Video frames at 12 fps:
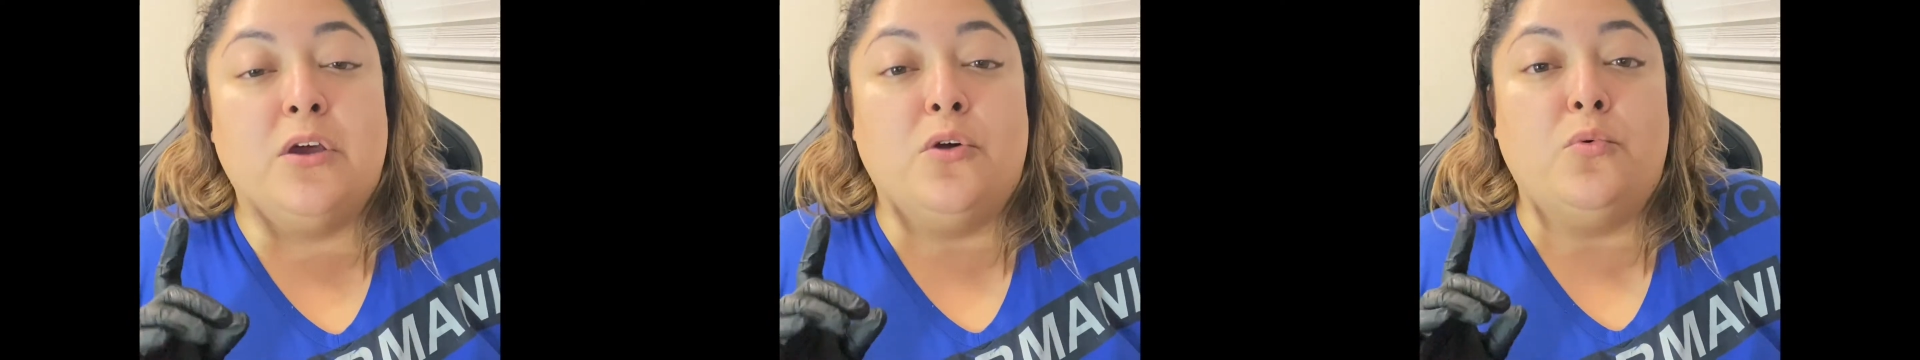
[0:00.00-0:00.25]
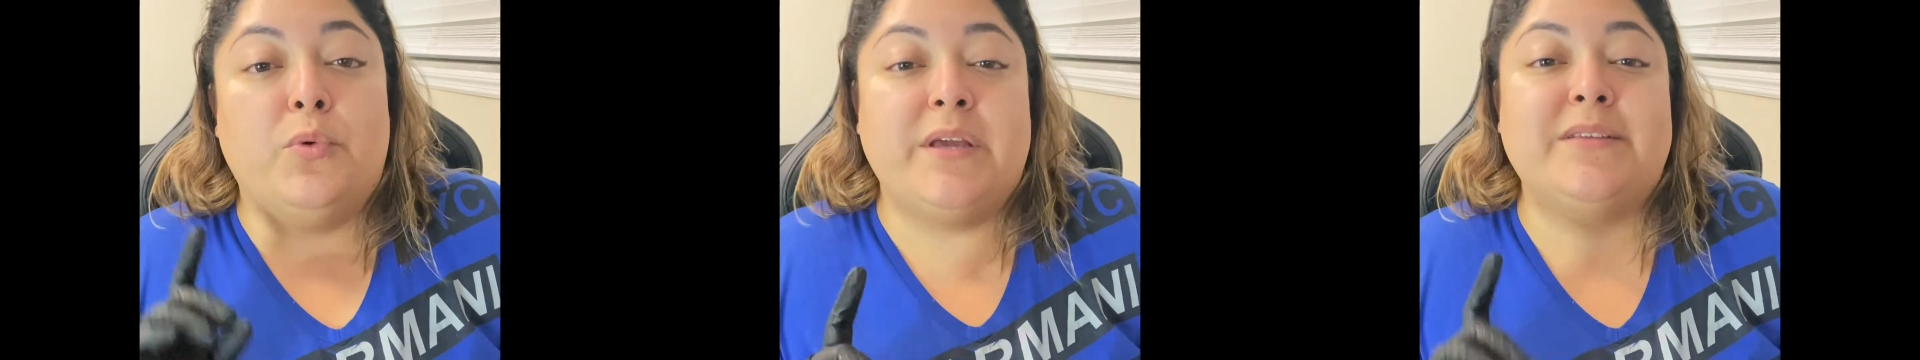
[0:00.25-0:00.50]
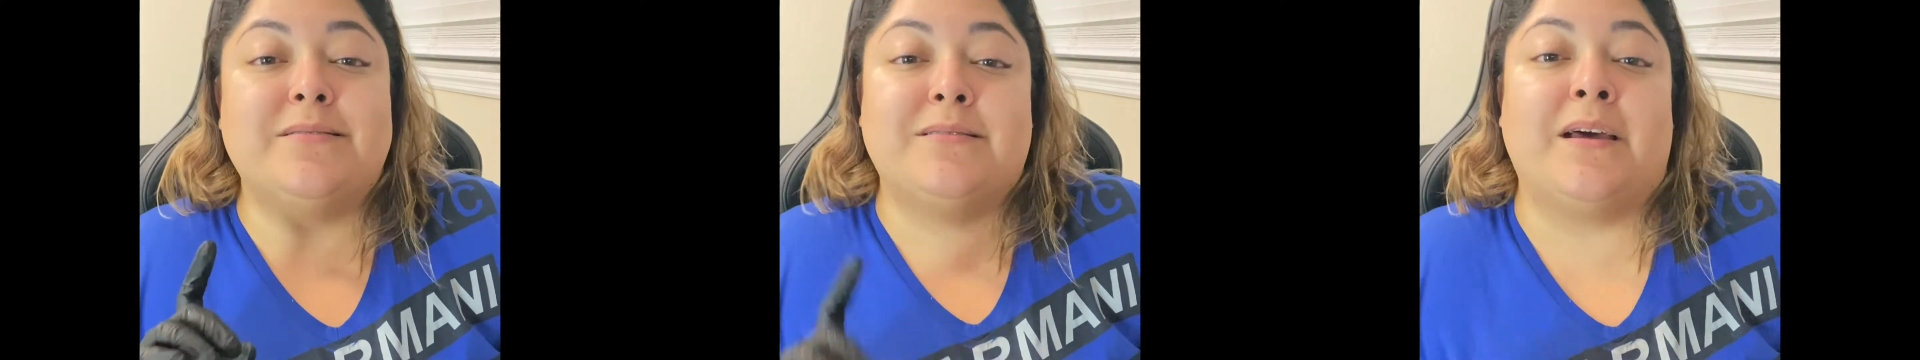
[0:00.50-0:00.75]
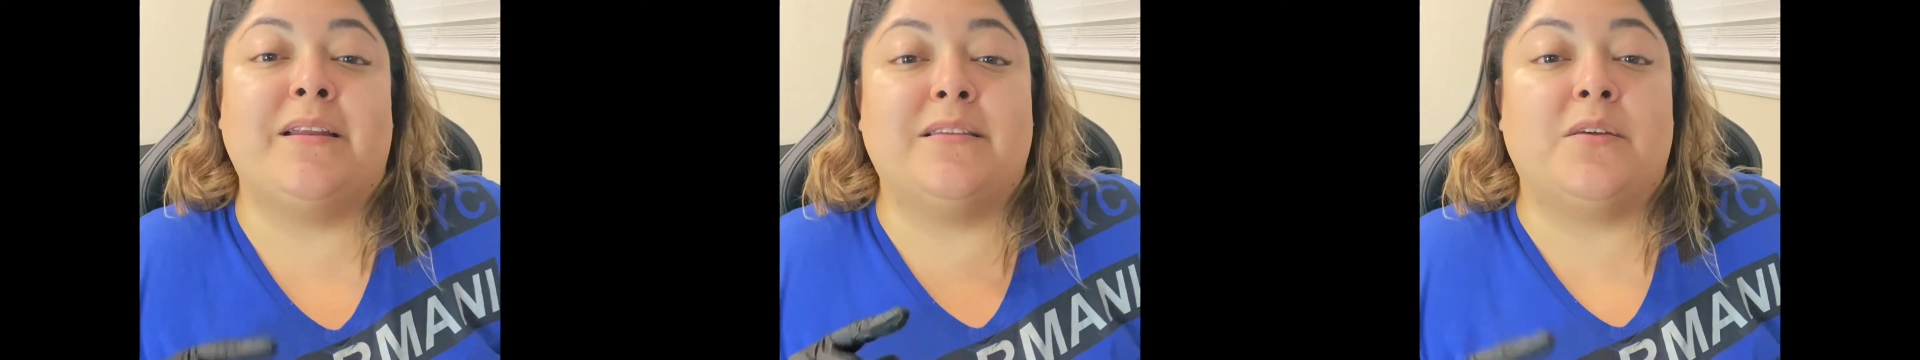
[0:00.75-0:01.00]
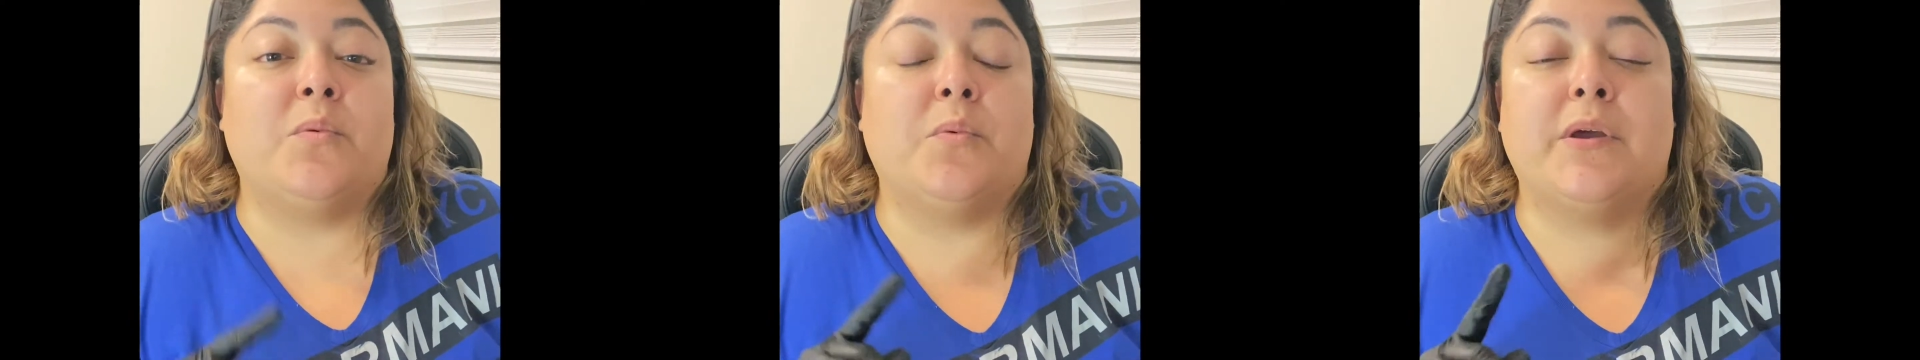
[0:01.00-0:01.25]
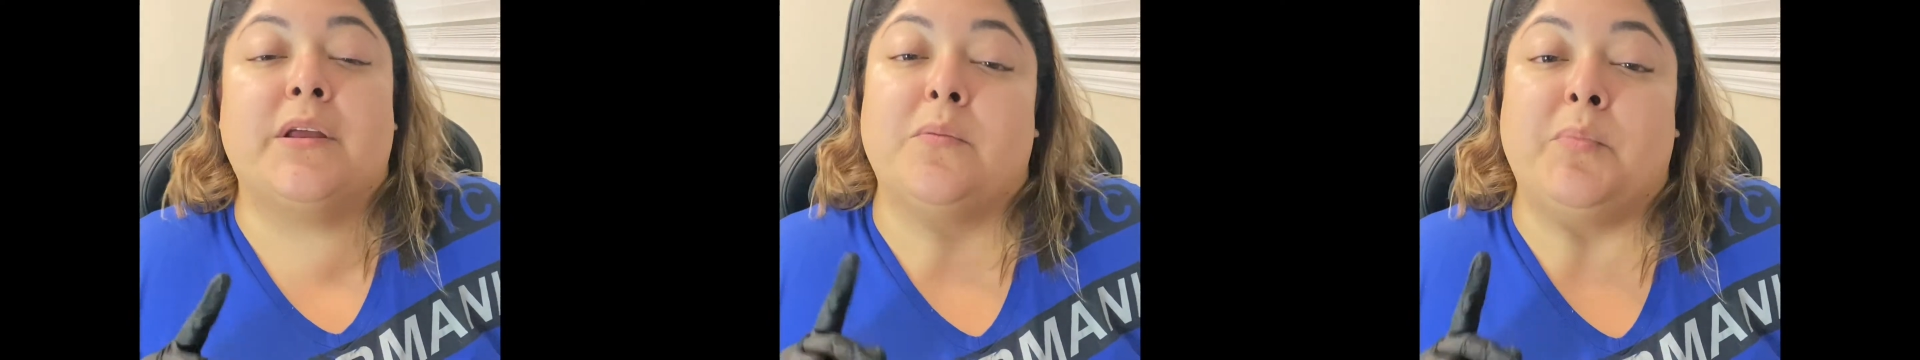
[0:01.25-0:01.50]
we decided that we were
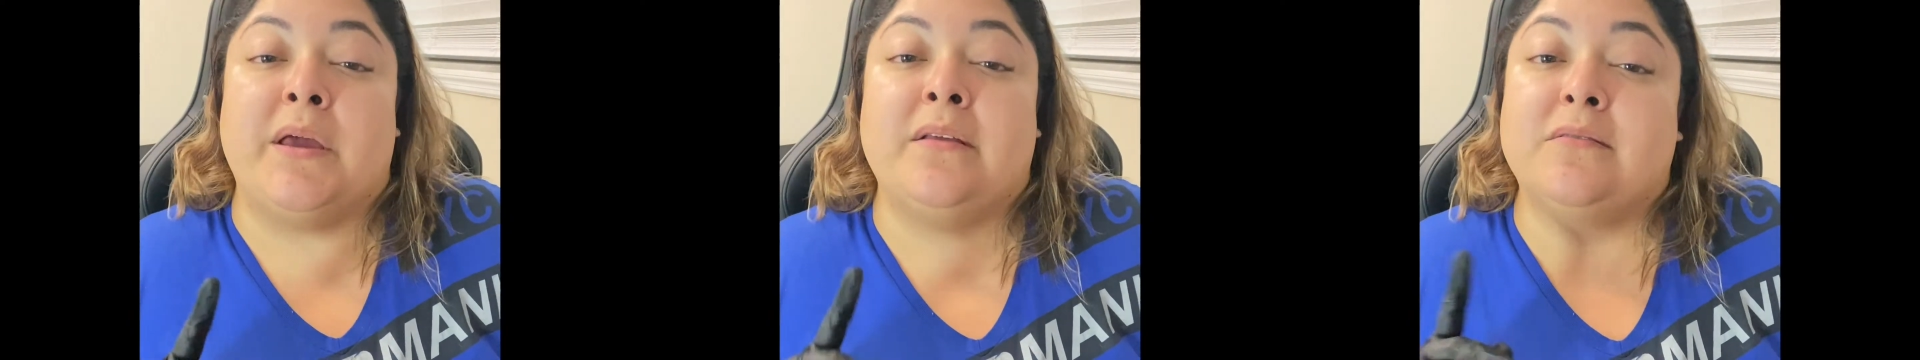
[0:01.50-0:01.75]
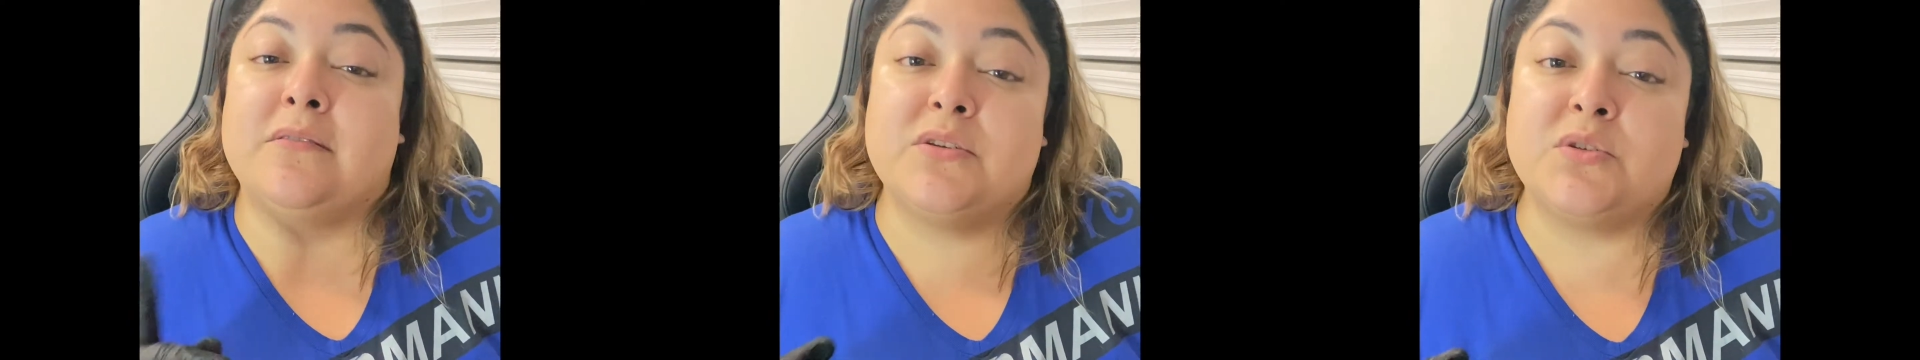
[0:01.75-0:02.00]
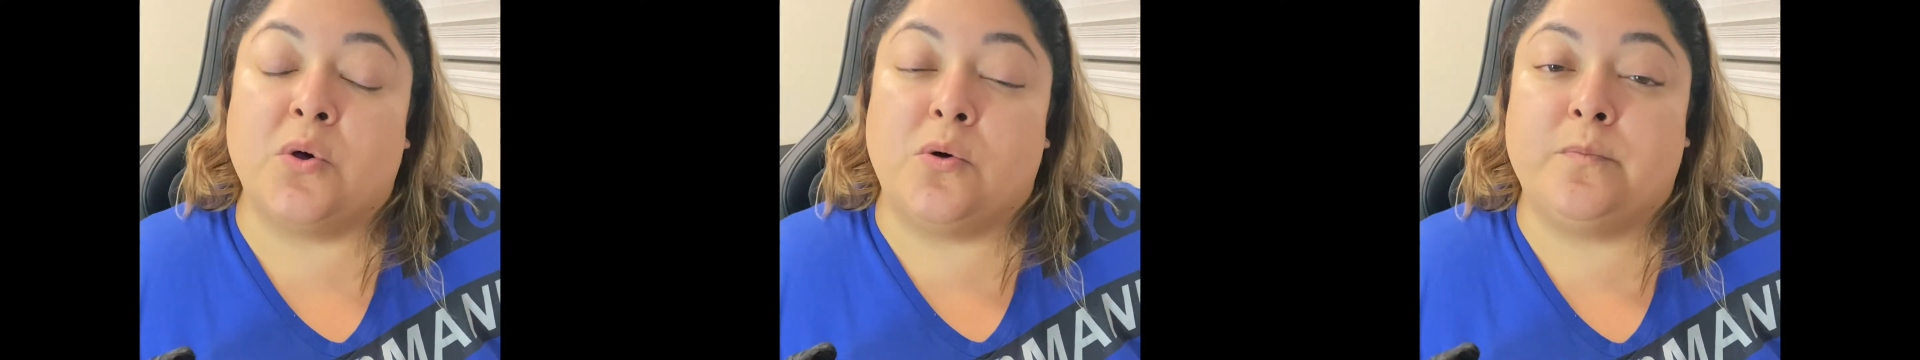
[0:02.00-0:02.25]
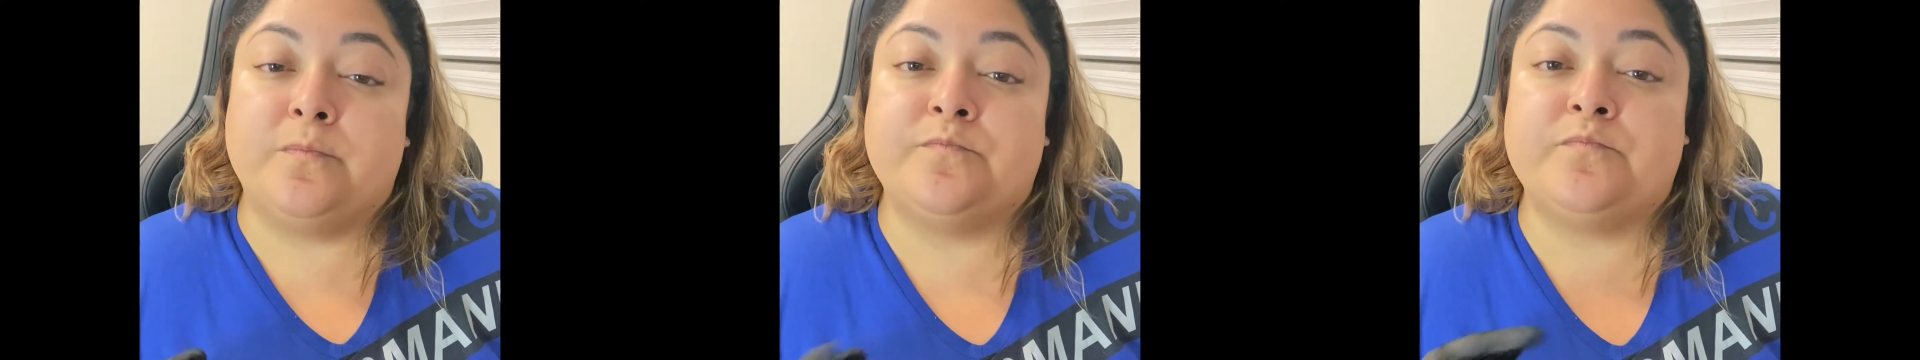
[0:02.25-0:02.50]
gonna paint the sole.